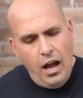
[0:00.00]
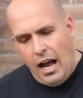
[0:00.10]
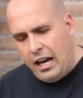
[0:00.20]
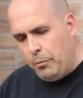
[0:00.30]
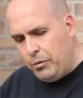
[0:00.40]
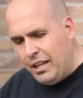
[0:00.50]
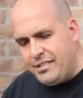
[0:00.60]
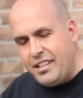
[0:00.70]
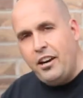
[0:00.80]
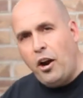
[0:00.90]
I'm gonna
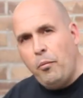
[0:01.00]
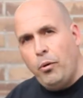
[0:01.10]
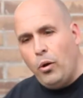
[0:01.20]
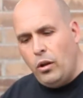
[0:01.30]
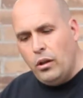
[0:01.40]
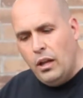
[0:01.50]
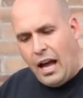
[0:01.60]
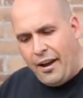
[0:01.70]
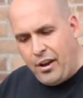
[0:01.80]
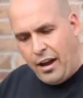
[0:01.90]
place it in our bowl.
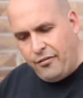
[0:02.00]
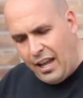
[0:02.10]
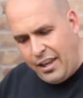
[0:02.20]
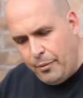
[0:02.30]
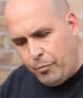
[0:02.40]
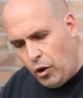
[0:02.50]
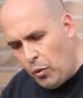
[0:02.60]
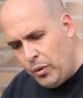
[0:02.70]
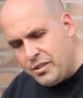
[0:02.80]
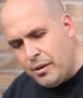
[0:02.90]
I've lined the bowl
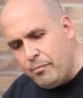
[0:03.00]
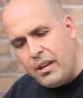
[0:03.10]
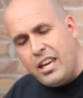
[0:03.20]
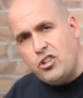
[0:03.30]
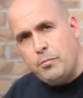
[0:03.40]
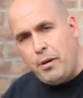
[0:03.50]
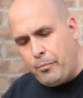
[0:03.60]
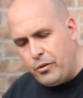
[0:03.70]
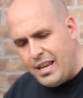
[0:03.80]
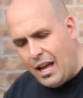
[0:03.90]
with some kitchen
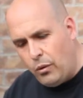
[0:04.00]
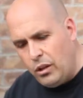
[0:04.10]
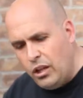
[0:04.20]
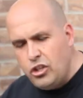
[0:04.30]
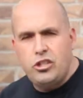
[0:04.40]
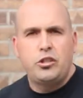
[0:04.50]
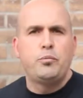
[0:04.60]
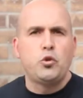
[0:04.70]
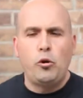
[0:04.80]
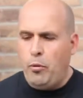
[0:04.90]
paper towel just to
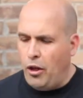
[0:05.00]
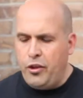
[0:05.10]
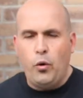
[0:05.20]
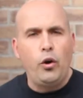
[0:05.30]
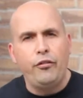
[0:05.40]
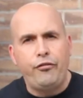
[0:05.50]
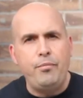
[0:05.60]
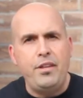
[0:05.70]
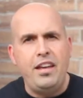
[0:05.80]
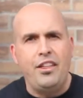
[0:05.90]
absorb all the oil from
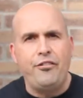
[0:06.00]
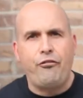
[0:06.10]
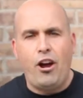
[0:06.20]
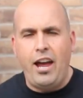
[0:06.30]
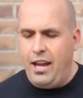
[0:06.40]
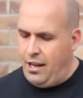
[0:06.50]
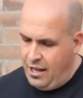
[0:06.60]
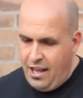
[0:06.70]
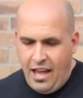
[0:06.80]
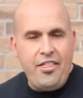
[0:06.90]
the frying,
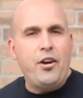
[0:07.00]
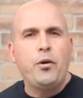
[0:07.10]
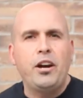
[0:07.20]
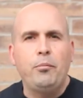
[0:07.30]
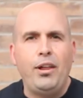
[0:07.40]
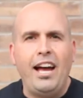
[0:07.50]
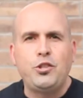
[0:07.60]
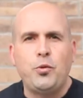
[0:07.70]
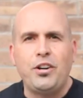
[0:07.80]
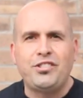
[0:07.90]
and then we're gonna apply it
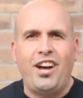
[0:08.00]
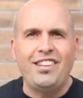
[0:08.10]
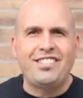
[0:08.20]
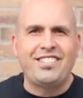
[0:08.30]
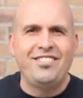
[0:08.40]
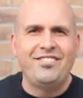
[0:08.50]
to our sauce.